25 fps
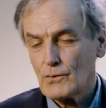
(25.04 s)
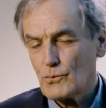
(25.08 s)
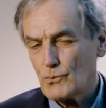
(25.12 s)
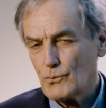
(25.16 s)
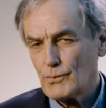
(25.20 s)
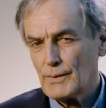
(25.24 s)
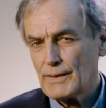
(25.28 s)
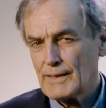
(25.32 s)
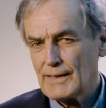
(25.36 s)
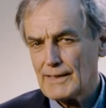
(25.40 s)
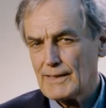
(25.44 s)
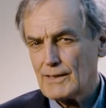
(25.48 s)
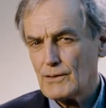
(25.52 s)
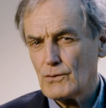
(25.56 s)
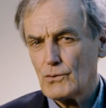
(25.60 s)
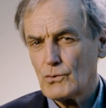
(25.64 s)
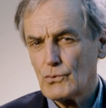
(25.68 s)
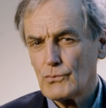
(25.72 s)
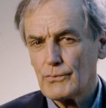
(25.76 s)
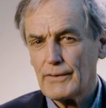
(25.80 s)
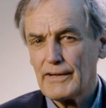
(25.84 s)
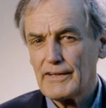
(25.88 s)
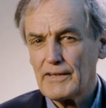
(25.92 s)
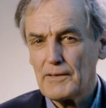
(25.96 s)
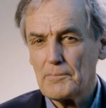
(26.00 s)
We
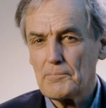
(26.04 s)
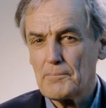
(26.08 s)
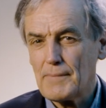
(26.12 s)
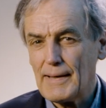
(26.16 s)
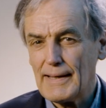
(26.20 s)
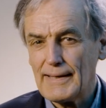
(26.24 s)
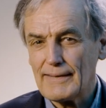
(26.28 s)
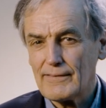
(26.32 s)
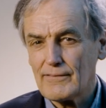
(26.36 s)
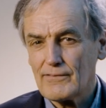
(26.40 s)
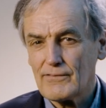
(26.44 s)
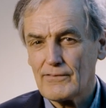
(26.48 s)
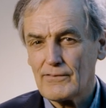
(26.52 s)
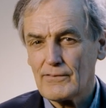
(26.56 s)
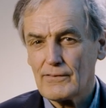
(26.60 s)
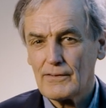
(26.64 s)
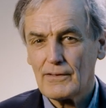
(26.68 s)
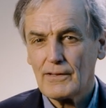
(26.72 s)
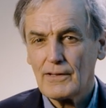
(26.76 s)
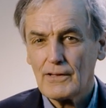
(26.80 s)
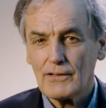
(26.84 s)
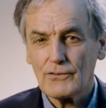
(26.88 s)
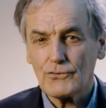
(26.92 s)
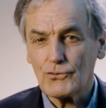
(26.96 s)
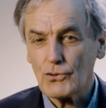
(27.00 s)
already met
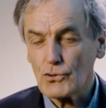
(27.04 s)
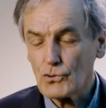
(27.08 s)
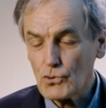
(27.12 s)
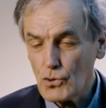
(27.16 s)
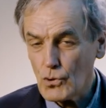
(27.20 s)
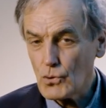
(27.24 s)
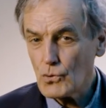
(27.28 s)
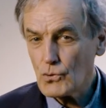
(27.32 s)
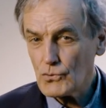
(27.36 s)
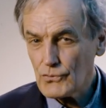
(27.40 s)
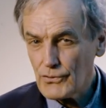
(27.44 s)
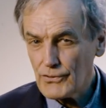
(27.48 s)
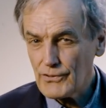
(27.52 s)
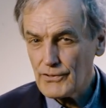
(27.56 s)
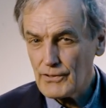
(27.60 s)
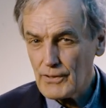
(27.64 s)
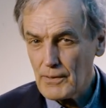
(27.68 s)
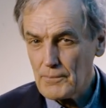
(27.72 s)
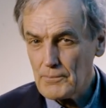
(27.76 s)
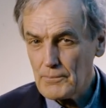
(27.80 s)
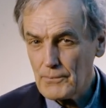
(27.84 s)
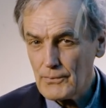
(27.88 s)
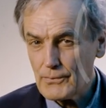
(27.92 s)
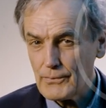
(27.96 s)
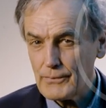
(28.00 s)
the golden
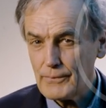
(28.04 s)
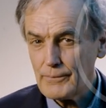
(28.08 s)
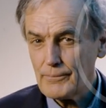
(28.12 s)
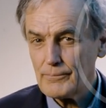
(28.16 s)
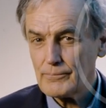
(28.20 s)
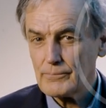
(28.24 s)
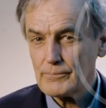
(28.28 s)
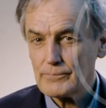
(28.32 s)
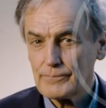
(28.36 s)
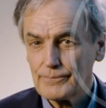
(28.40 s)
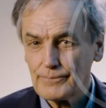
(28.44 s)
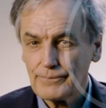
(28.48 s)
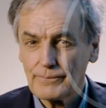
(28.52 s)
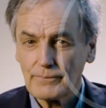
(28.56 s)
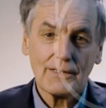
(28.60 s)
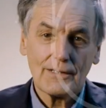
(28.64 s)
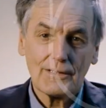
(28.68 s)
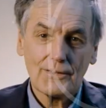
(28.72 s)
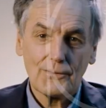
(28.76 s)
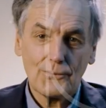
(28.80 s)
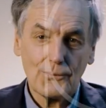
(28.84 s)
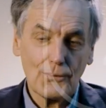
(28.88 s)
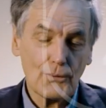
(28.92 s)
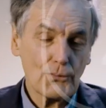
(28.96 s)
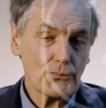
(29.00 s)
number,
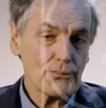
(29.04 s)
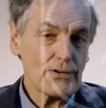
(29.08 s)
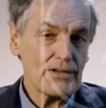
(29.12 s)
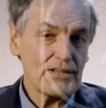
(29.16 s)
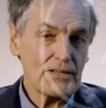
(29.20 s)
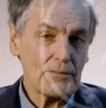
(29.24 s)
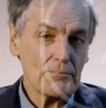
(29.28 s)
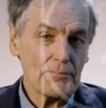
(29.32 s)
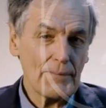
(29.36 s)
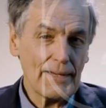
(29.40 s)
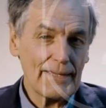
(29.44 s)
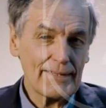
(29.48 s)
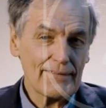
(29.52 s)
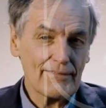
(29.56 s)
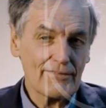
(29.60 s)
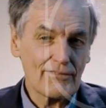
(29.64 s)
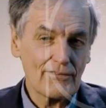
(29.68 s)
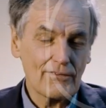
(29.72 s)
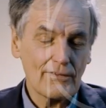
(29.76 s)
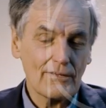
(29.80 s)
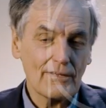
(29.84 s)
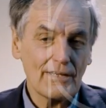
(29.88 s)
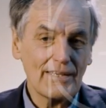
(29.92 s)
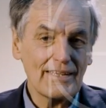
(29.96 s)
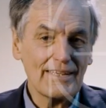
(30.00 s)
we already
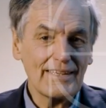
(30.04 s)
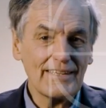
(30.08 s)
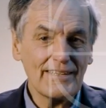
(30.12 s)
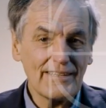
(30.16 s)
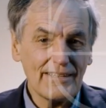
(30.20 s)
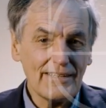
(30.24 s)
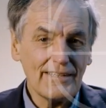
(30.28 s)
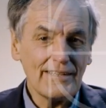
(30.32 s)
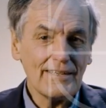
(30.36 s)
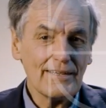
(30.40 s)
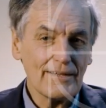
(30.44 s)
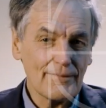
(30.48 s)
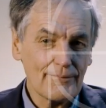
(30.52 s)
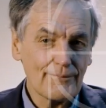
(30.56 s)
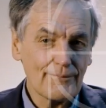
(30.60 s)
met E,